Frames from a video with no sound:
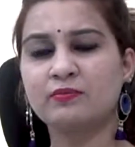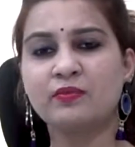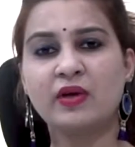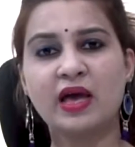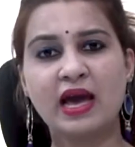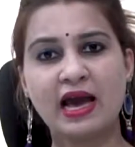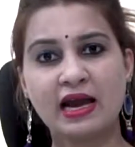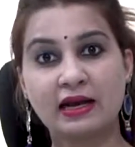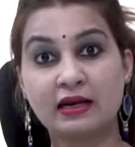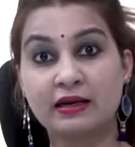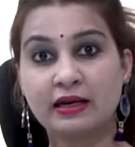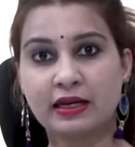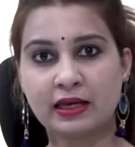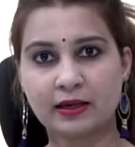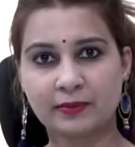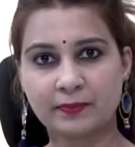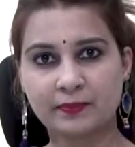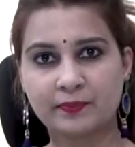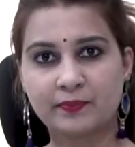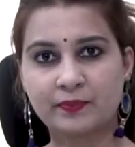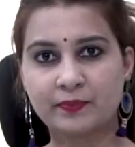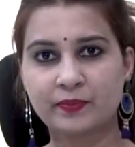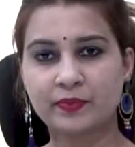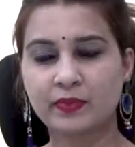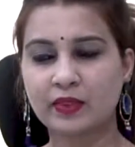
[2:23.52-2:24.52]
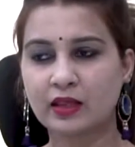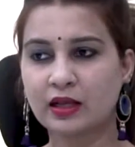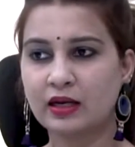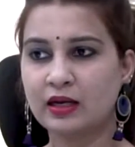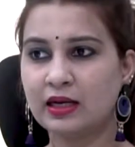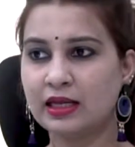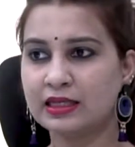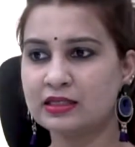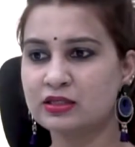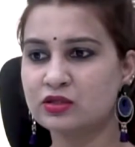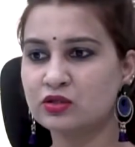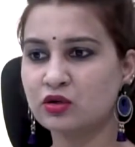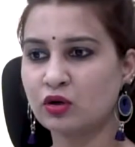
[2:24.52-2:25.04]
acne.
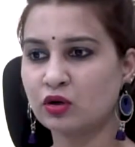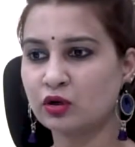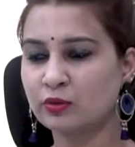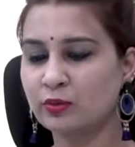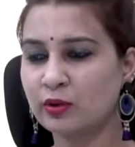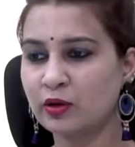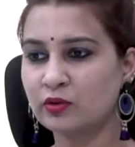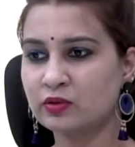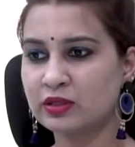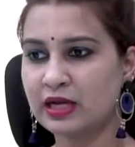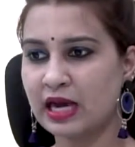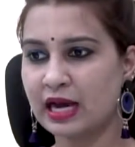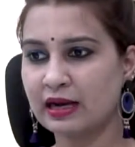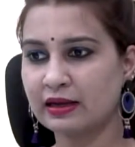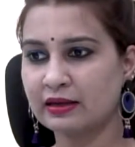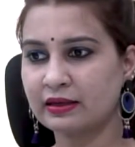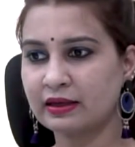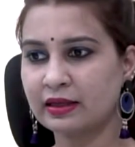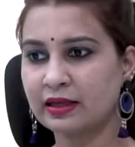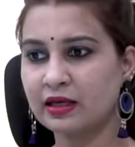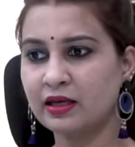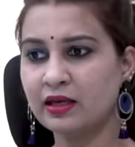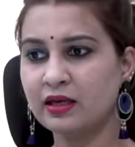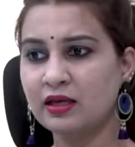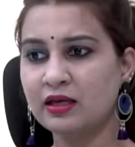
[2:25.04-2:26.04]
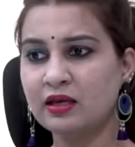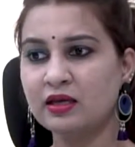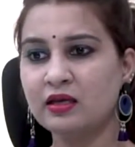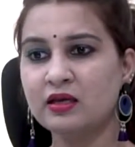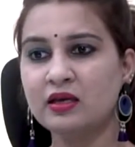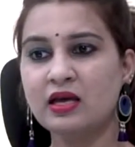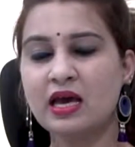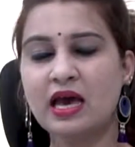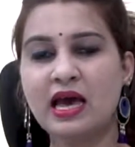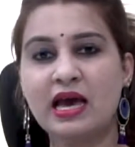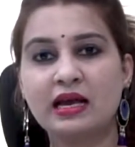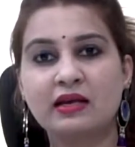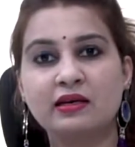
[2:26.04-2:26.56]
Let's talk about acne.
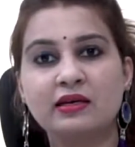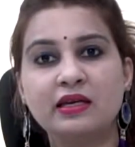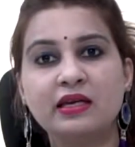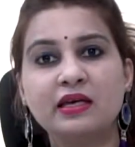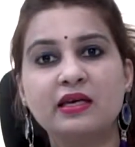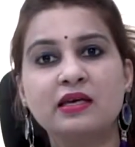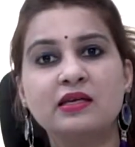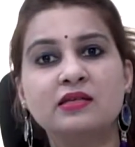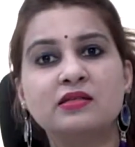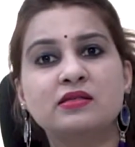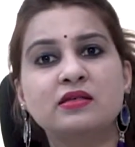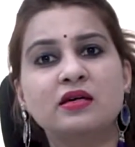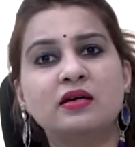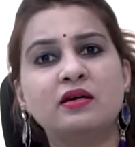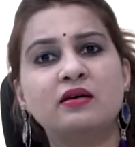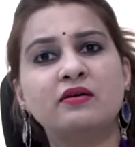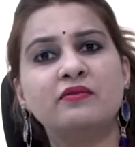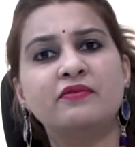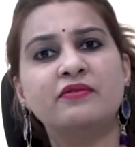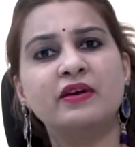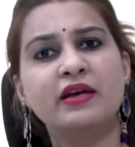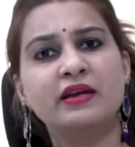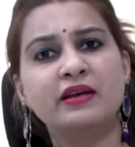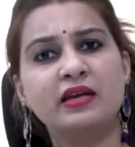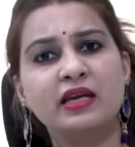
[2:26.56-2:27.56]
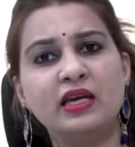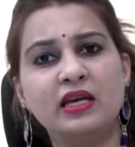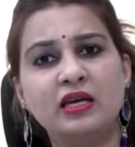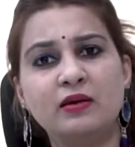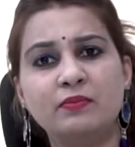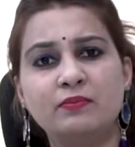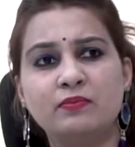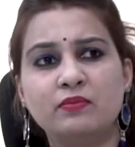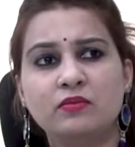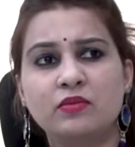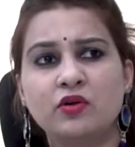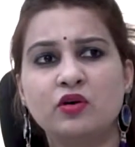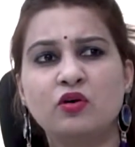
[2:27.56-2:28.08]
Acne is a
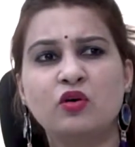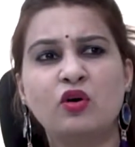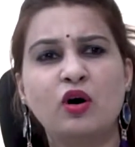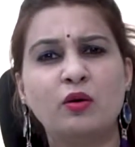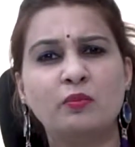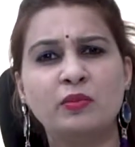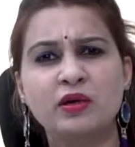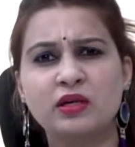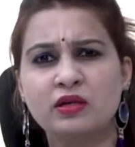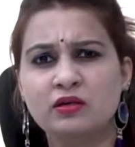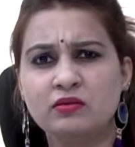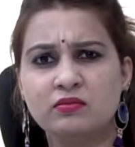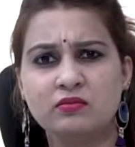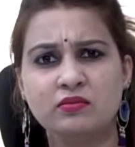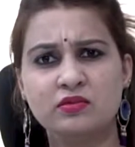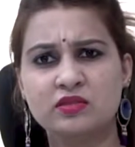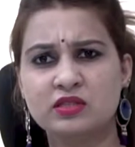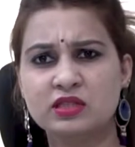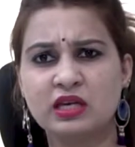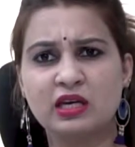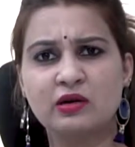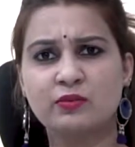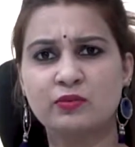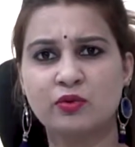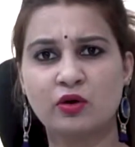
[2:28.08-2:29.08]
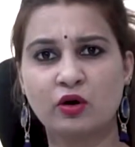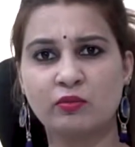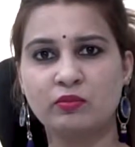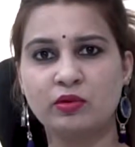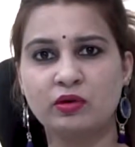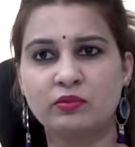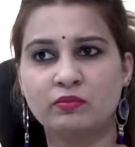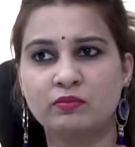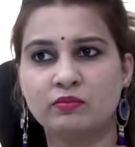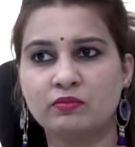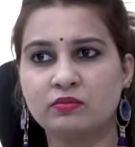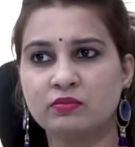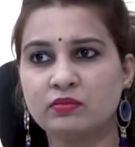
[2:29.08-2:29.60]
very common skin
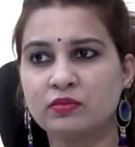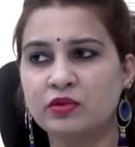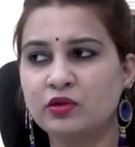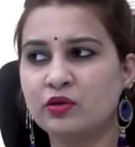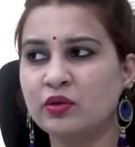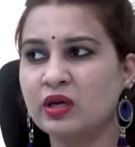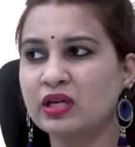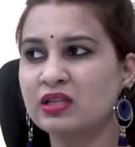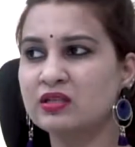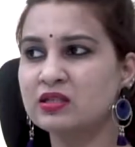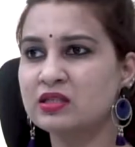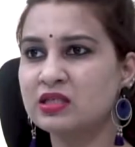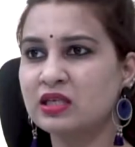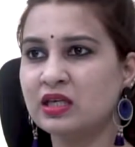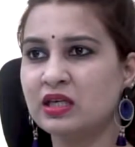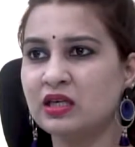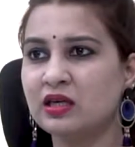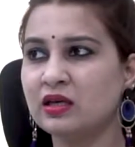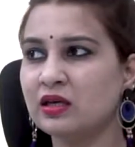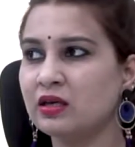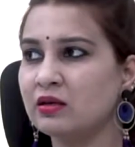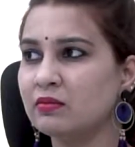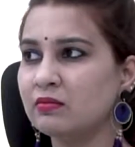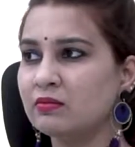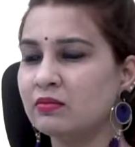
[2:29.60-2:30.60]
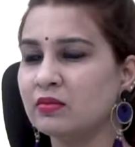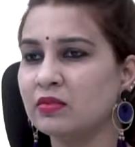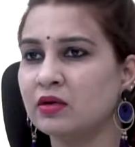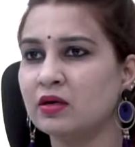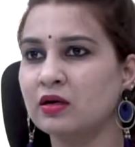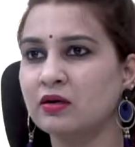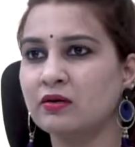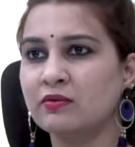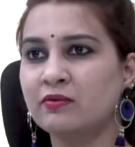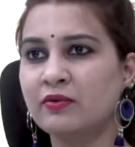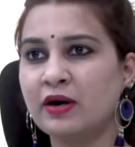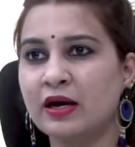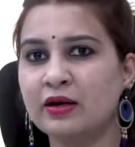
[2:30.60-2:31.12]
problem. You can see
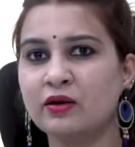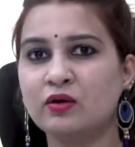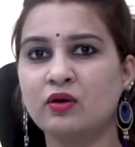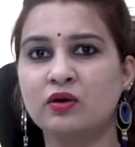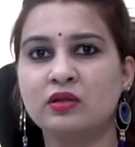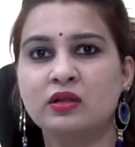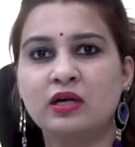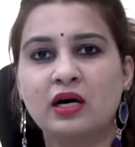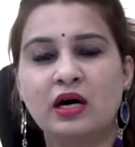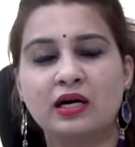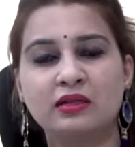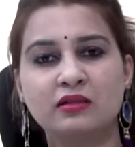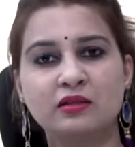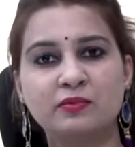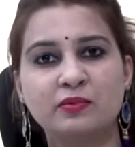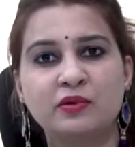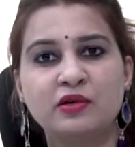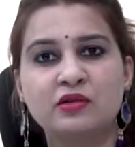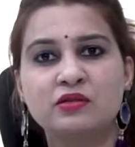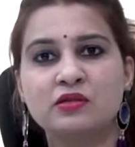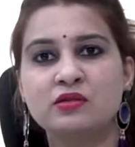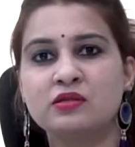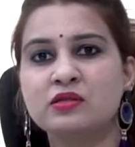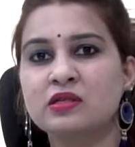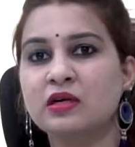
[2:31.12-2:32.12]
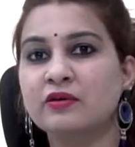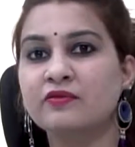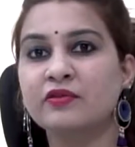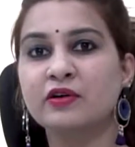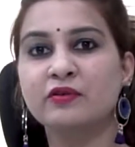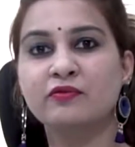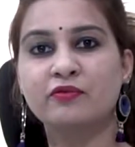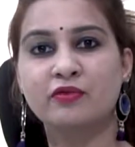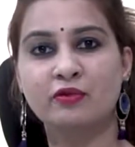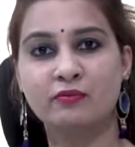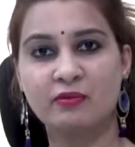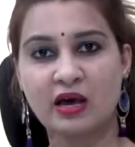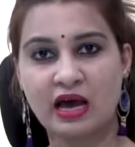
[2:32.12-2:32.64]
one or the other person suffering
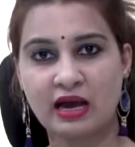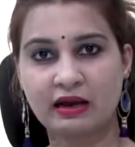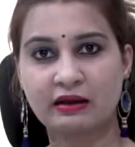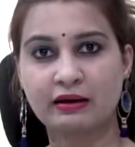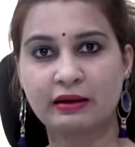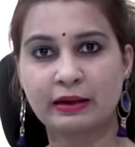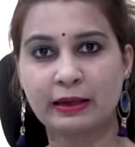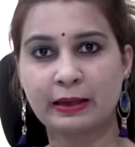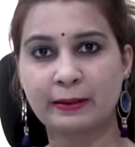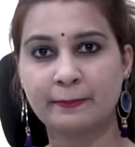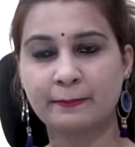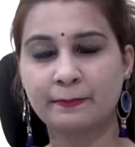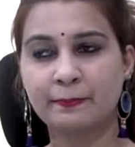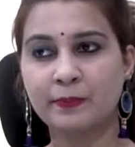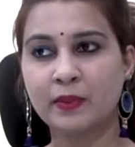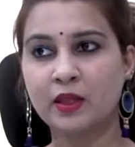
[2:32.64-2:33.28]
from acne,